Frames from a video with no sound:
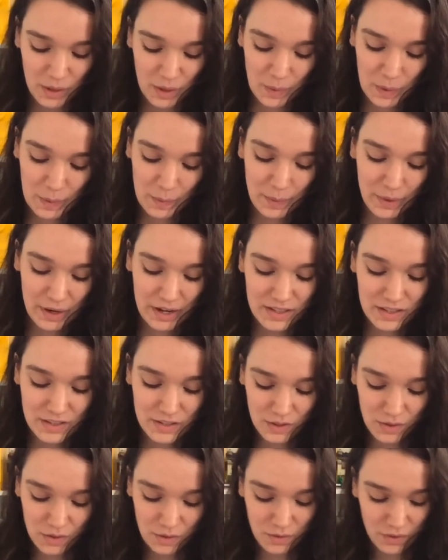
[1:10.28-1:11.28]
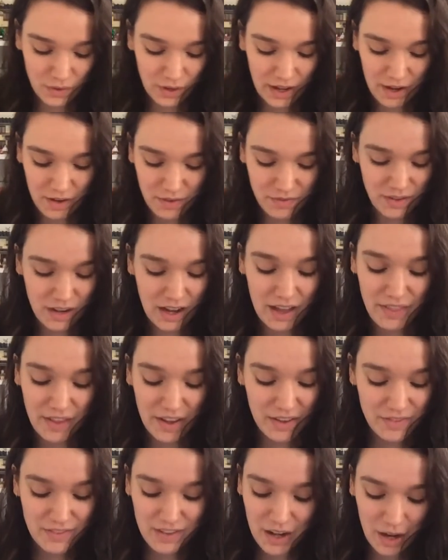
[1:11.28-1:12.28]
We praise you for how far they
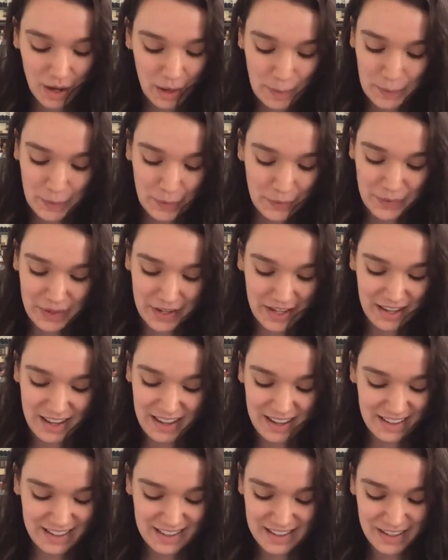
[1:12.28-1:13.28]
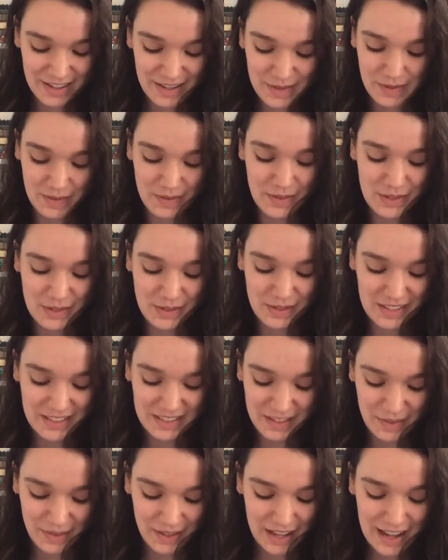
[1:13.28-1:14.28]
have come already. We rejoice
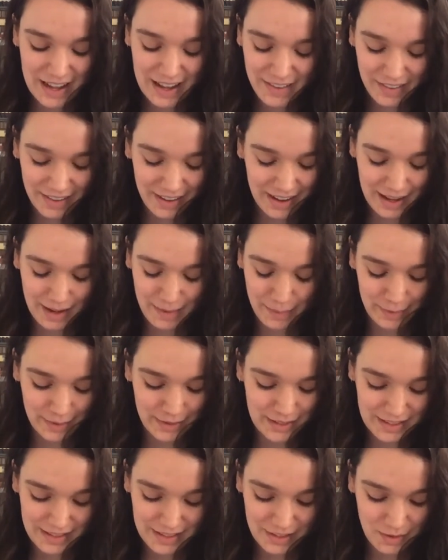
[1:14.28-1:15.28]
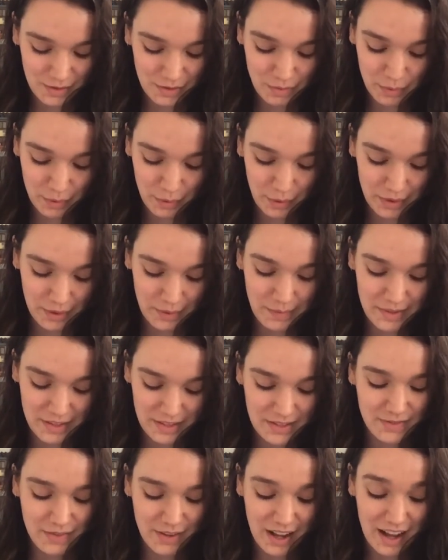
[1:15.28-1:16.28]
that whatever happens, you have brought them
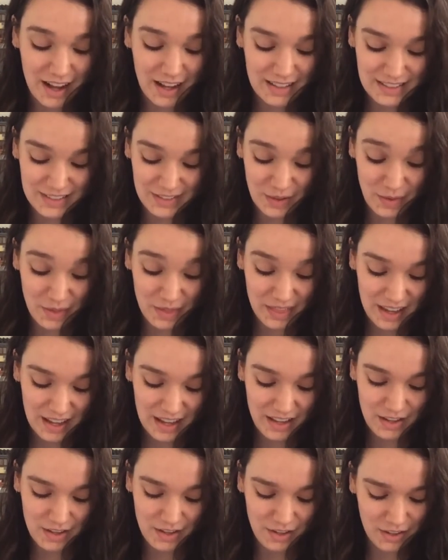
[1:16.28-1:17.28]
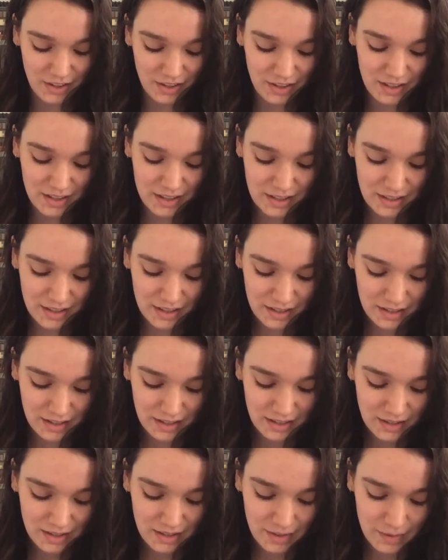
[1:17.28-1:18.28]
this far. So thank you.
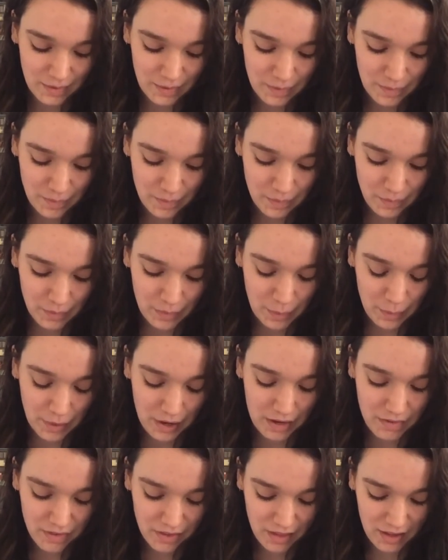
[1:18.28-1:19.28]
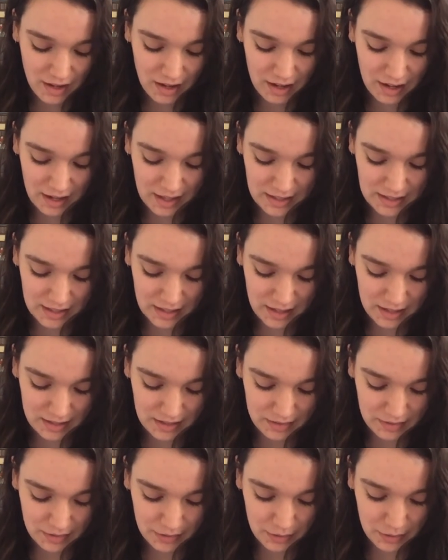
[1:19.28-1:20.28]
We pray for their hearts in this
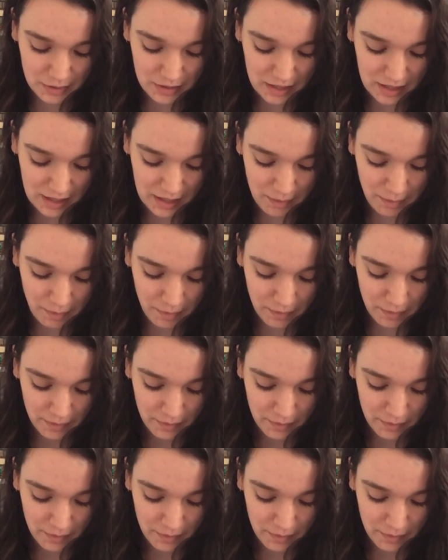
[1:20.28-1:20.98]
difficult time.